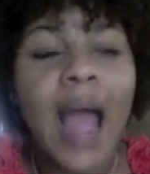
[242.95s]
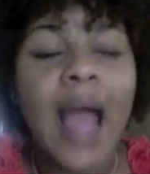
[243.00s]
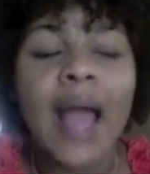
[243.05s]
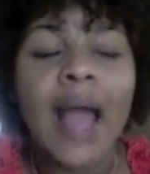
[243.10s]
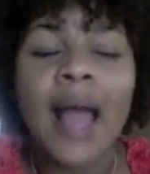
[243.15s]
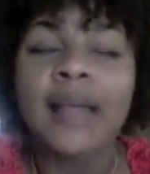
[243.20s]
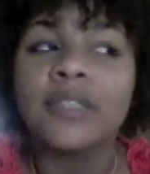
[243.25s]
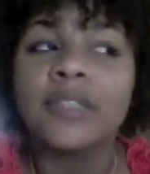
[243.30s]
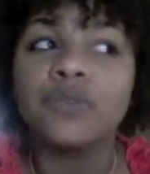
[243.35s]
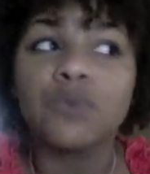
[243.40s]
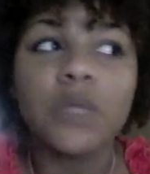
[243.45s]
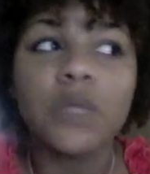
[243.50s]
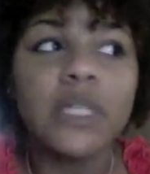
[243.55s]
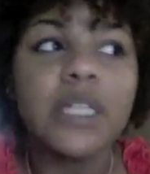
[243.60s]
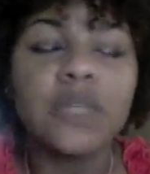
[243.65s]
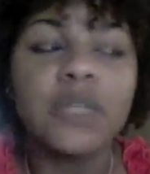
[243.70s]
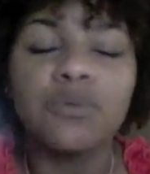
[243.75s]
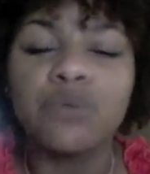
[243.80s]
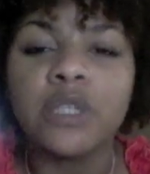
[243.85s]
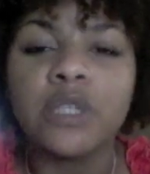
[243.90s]
I
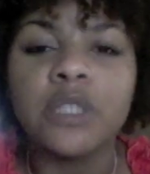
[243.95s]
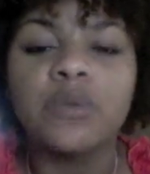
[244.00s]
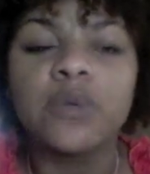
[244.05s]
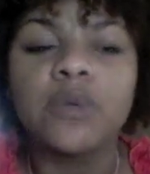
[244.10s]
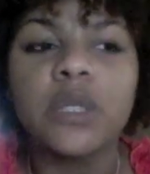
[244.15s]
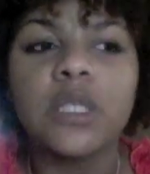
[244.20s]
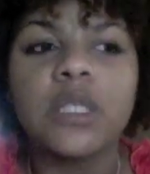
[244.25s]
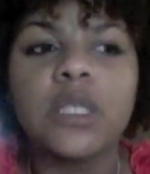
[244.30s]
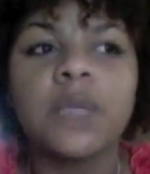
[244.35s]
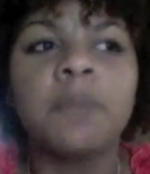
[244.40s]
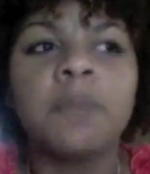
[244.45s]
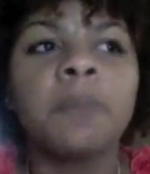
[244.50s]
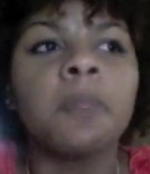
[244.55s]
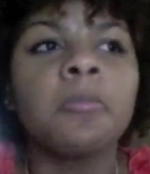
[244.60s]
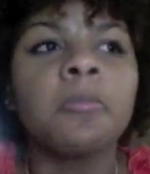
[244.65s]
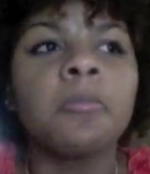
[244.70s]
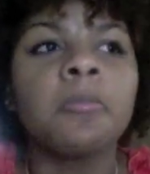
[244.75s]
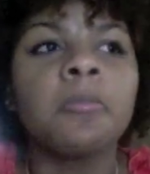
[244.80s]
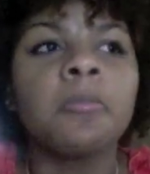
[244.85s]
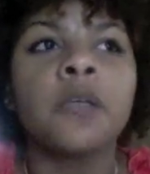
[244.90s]
really, really, really
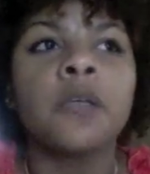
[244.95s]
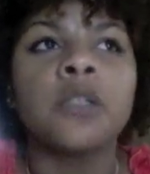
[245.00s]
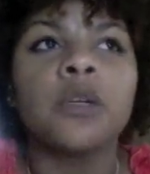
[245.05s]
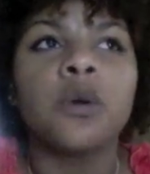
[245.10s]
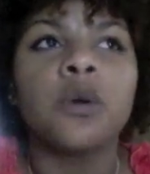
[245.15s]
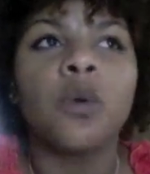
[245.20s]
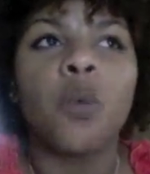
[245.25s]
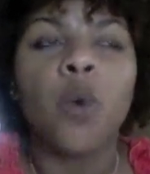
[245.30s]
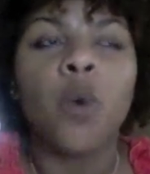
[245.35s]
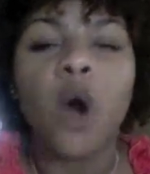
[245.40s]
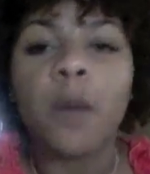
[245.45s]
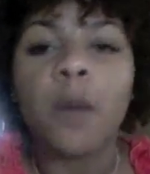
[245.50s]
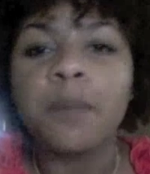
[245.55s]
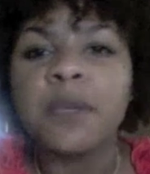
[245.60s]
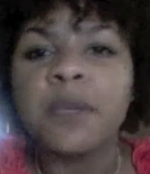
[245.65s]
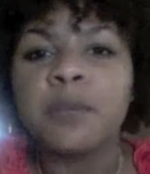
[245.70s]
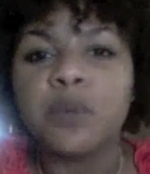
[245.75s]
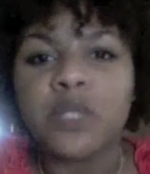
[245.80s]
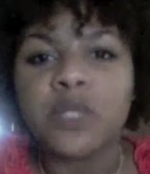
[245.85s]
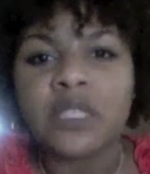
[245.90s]
want
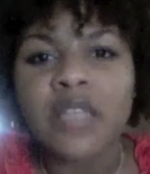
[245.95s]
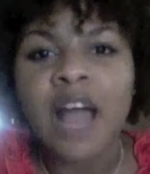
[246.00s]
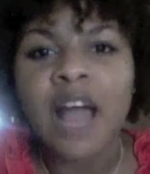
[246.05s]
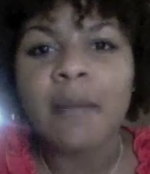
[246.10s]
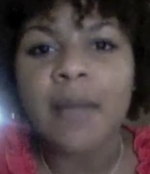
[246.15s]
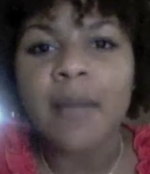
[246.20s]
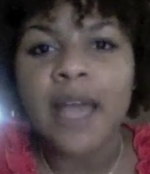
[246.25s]
people to stop